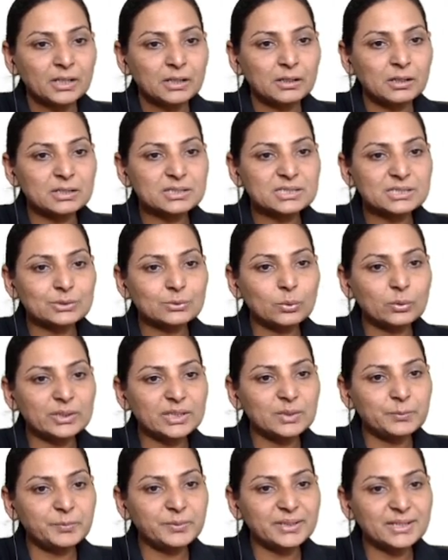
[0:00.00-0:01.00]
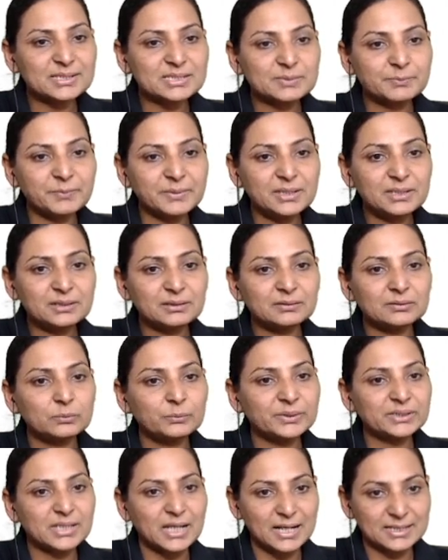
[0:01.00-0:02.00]
A slow E P S P
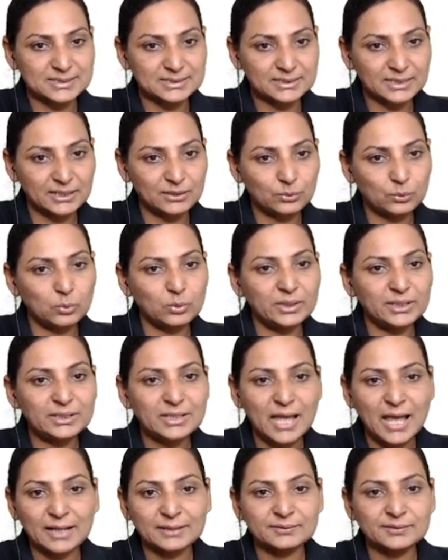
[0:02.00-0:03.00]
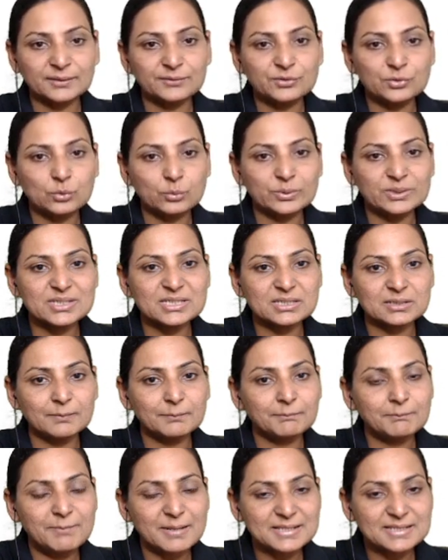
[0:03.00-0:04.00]
with acetylcholine acting through its
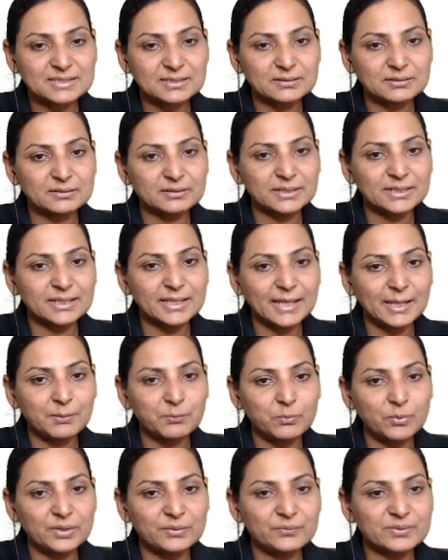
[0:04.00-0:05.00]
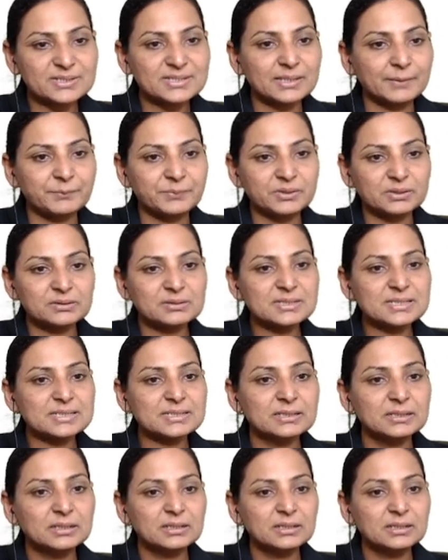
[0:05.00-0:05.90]
muscarinic M one receptors.